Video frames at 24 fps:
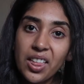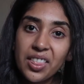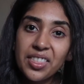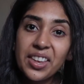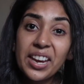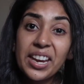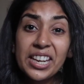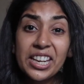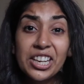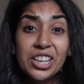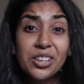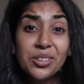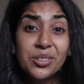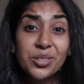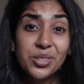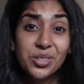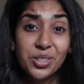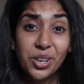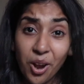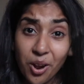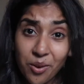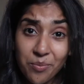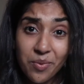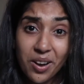thank you
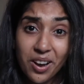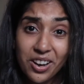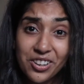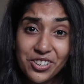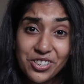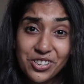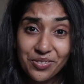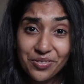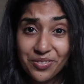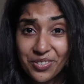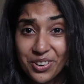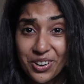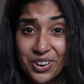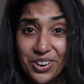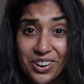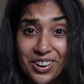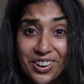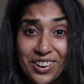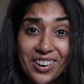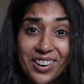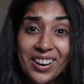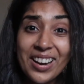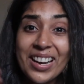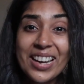so much
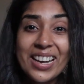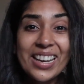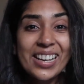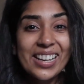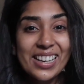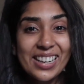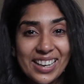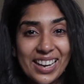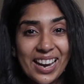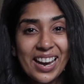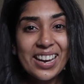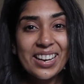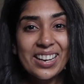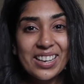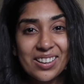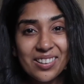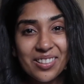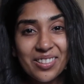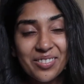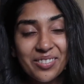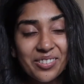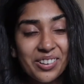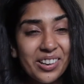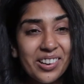for getting
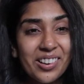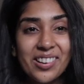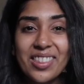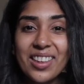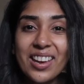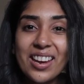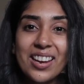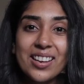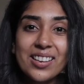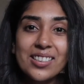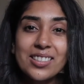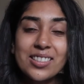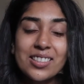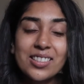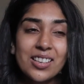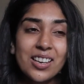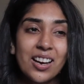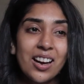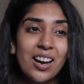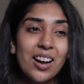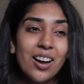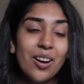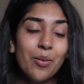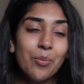through this.
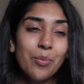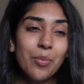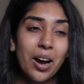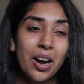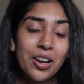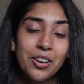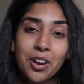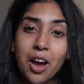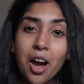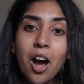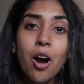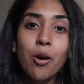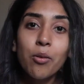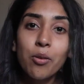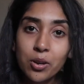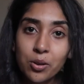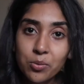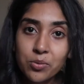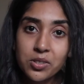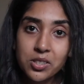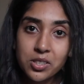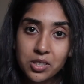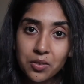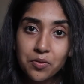I know it
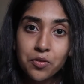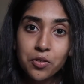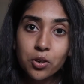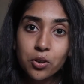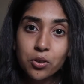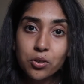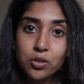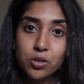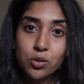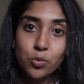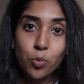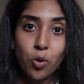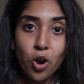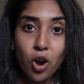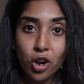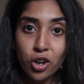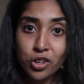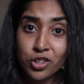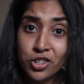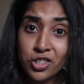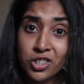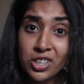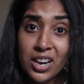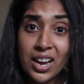was difficult to
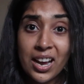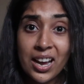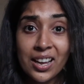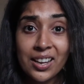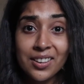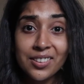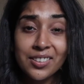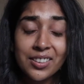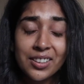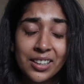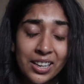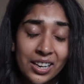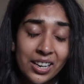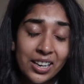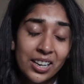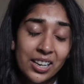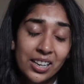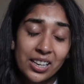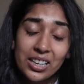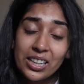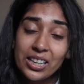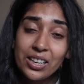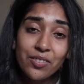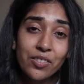watch, and
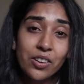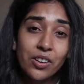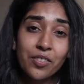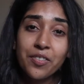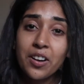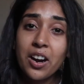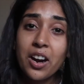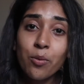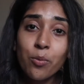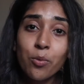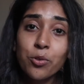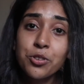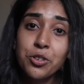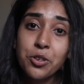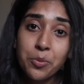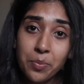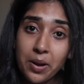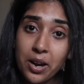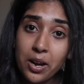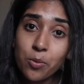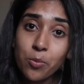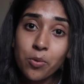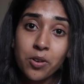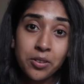even if I watch it
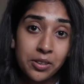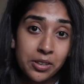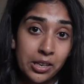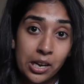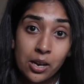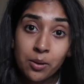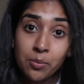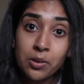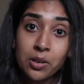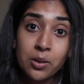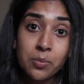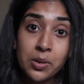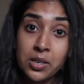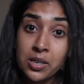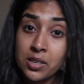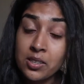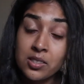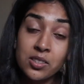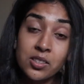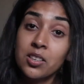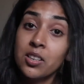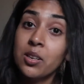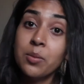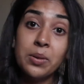back one day,
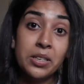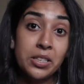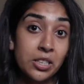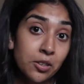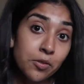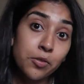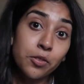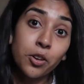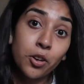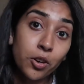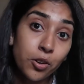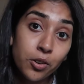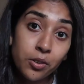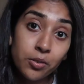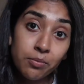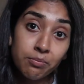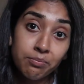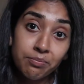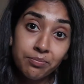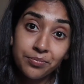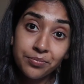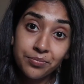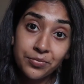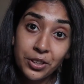it's going to be difficult,
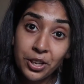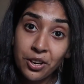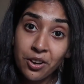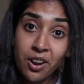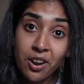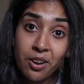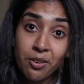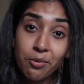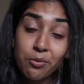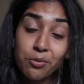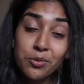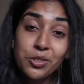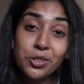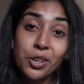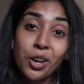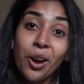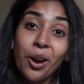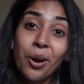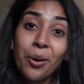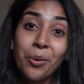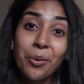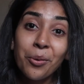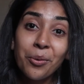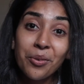you know.
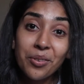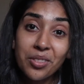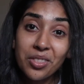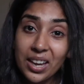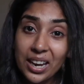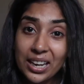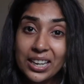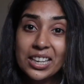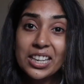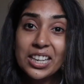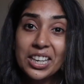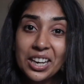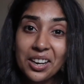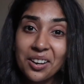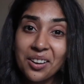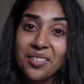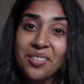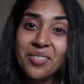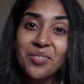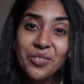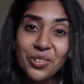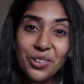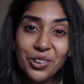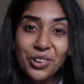So thank
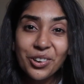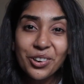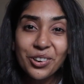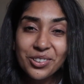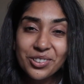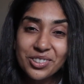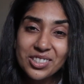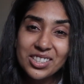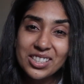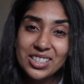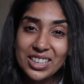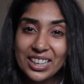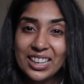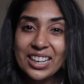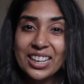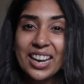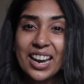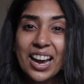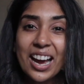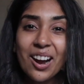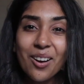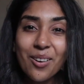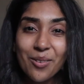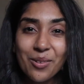you for sticking
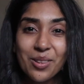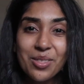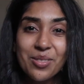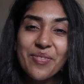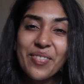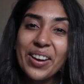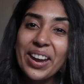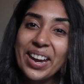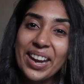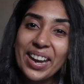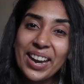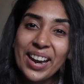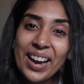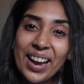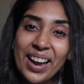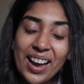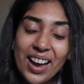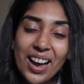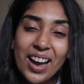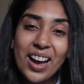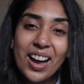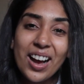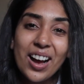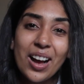it out with me,
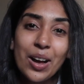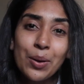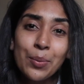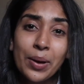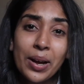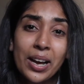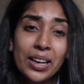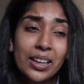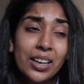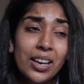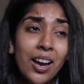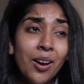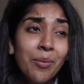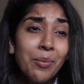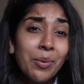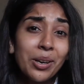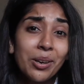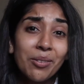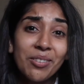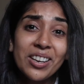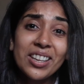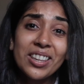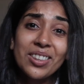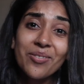and
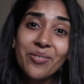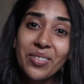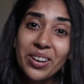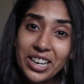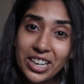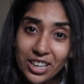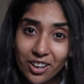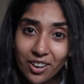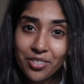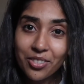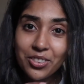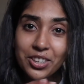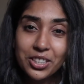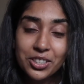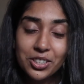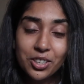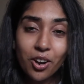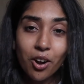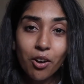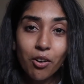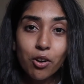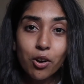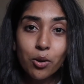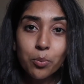coming with me on this
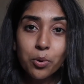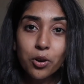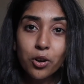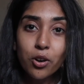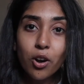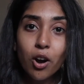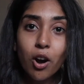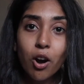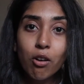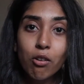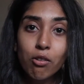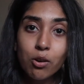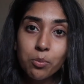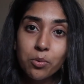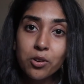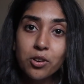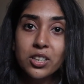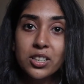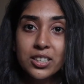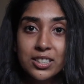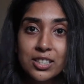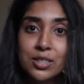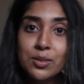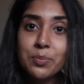horrible, horrible
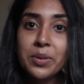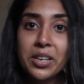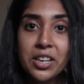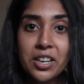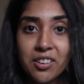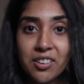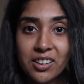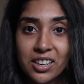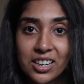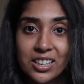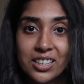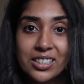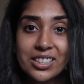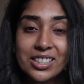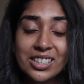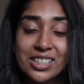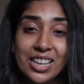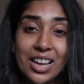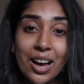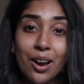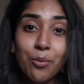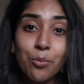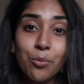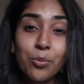experience
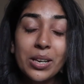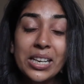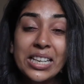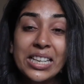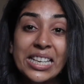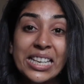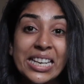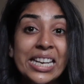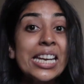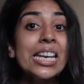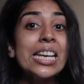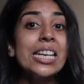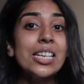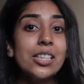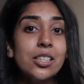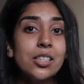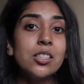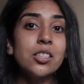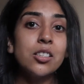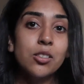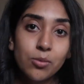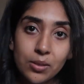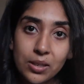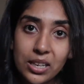that we needed
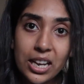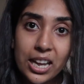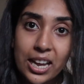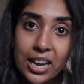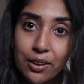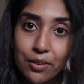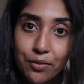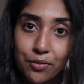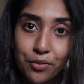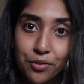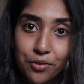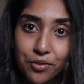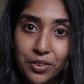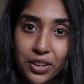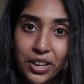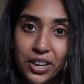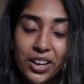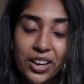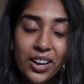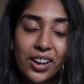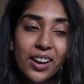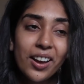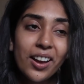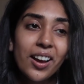to live.
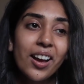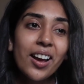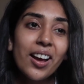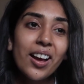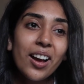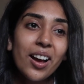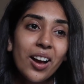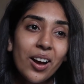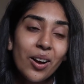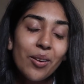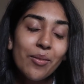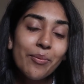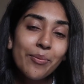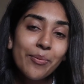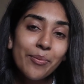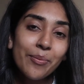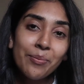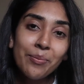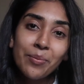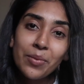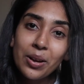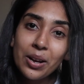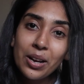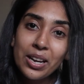
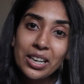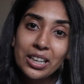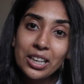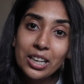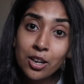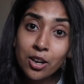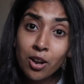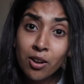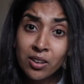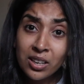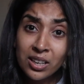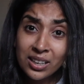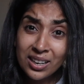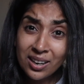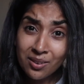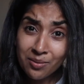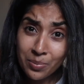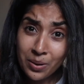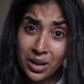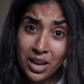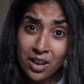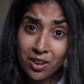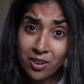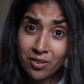It can only
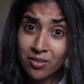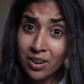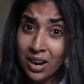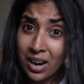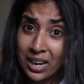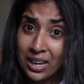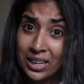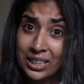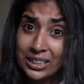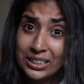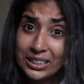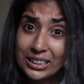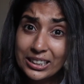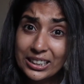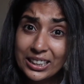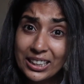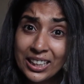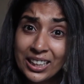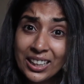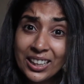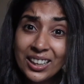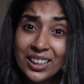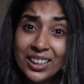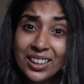get better, right?
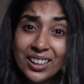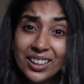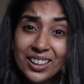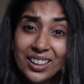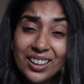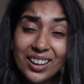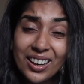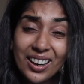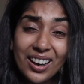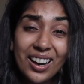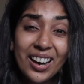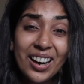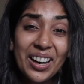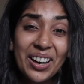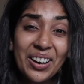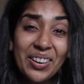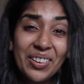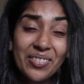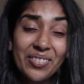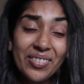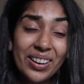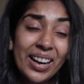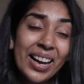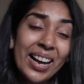
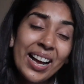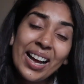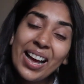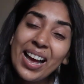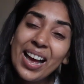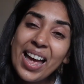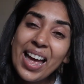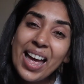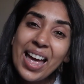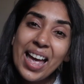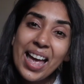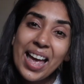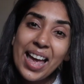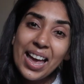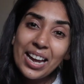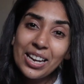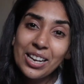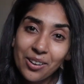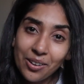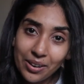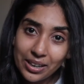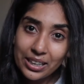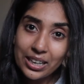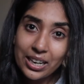
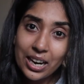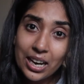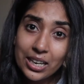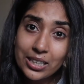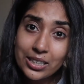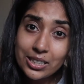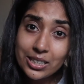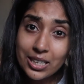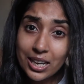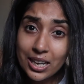Anyway, guys,